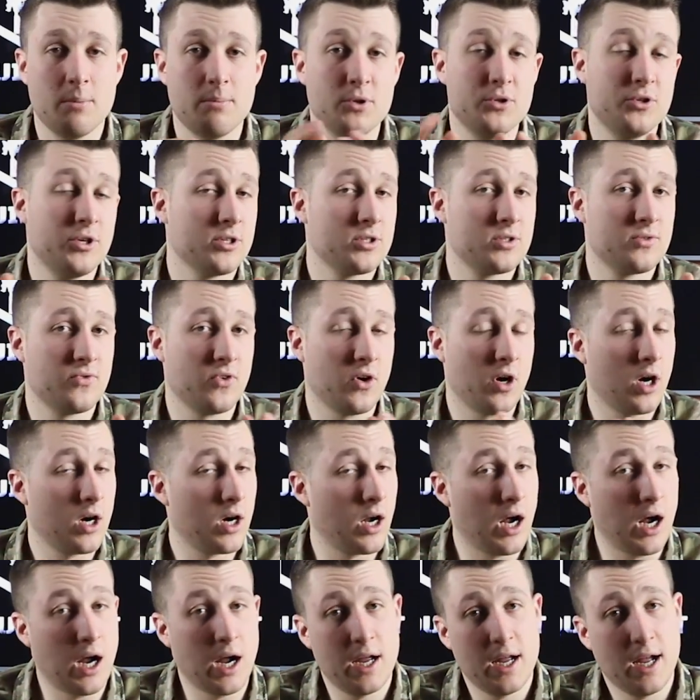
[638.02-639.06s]
but thus
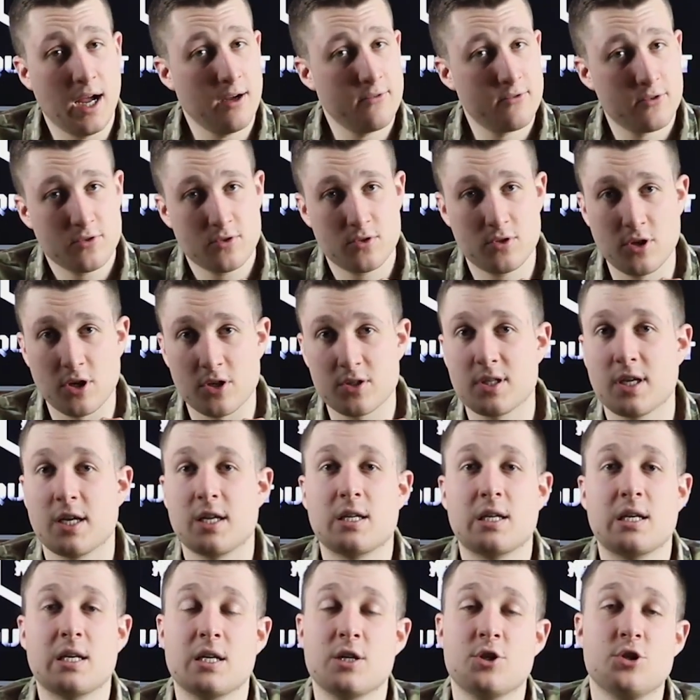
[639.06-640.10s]
far I haven't got
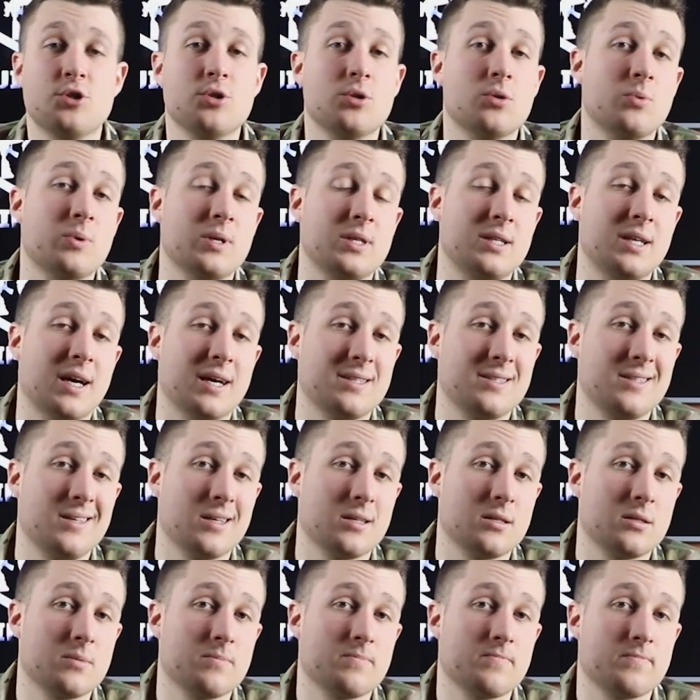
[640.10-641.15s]
any issue with that yet.